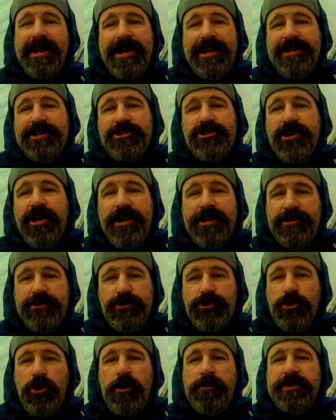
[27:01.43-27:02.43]
I didn't try. You
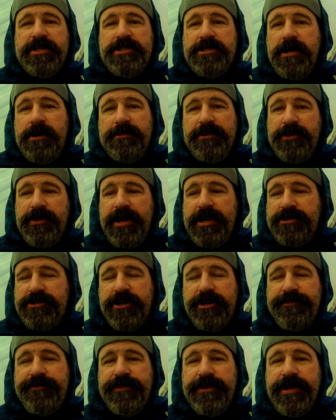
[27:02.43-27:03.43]
saw me stumble around
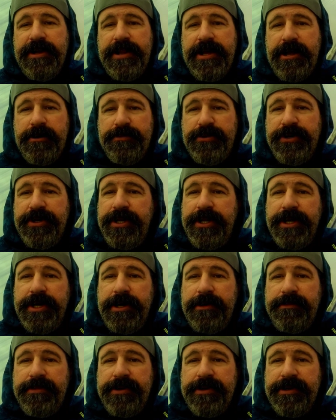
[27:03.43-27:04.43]
trying to figure out how to put it
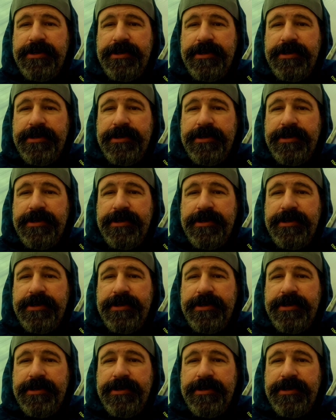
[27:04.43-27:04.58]
up.